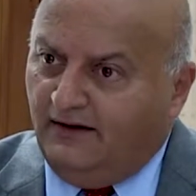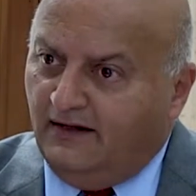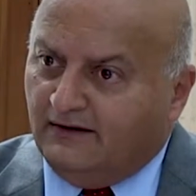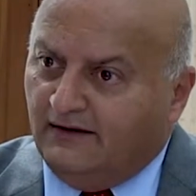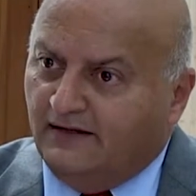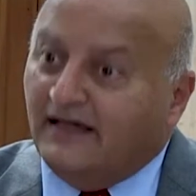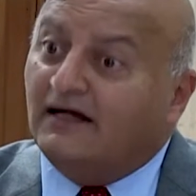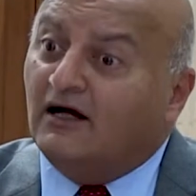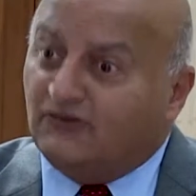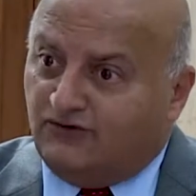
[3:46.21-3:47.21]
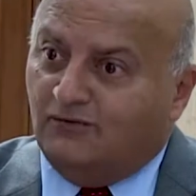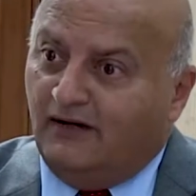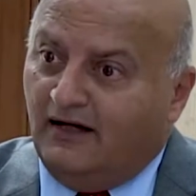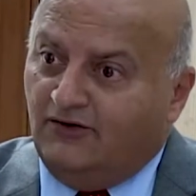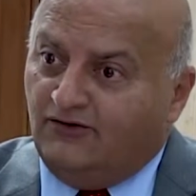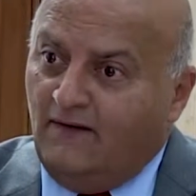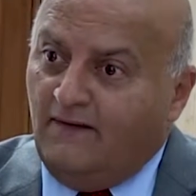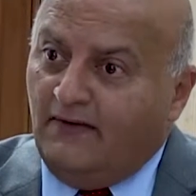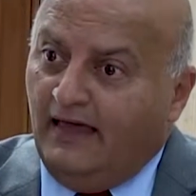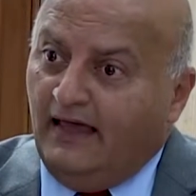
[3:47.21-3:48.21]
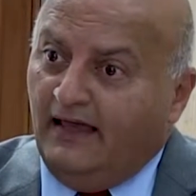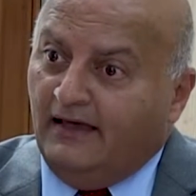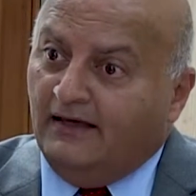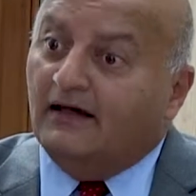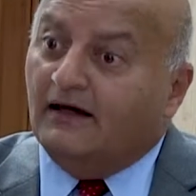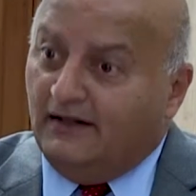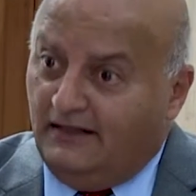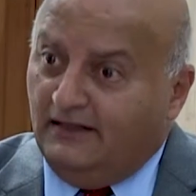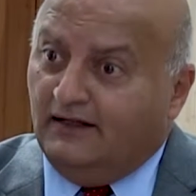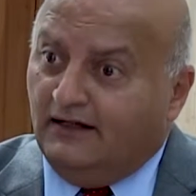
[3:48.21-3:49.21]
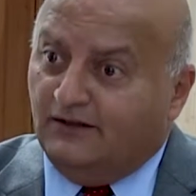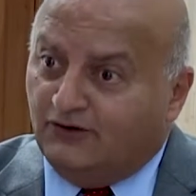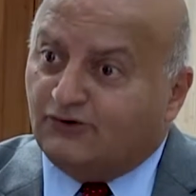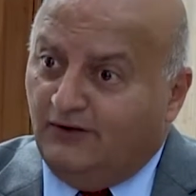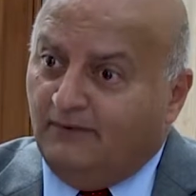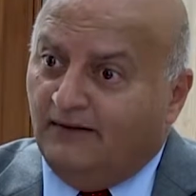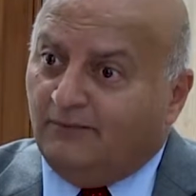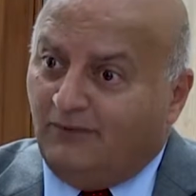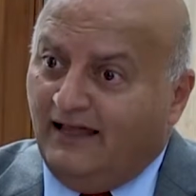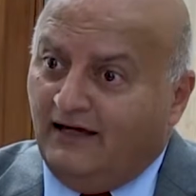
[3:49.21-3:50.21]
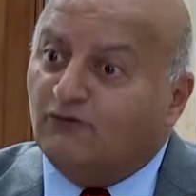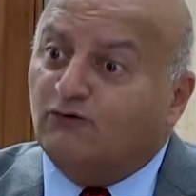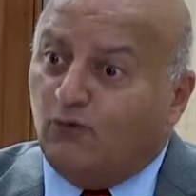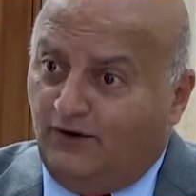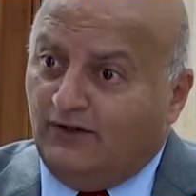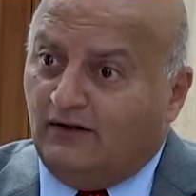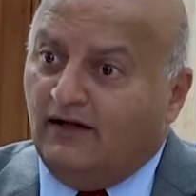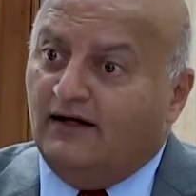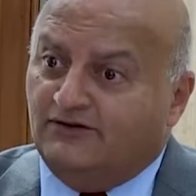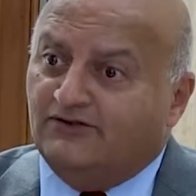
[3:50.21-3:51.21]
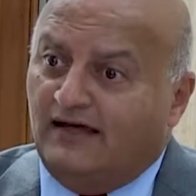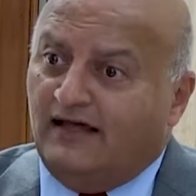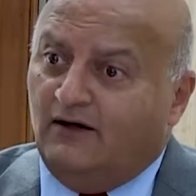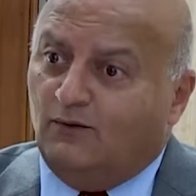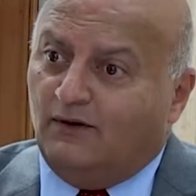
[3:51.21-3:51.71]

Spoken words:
And then customize a healing treatment plan for your clients. Is that how it